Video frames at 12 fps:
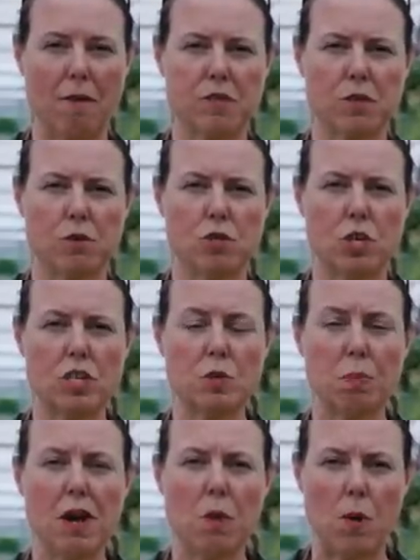So
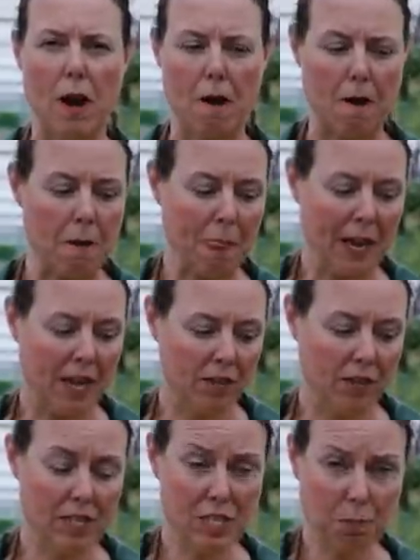just be aware,
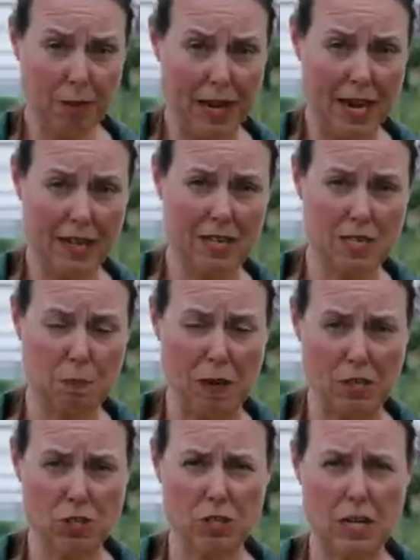this plant
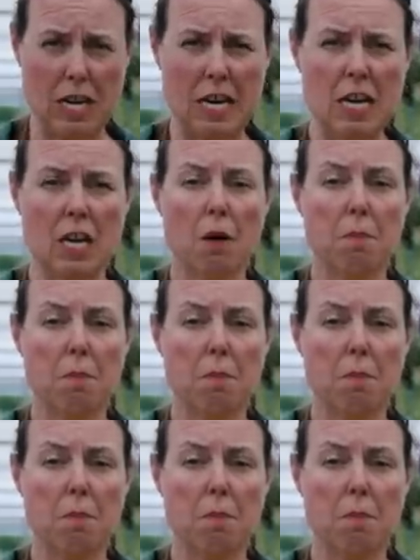especially,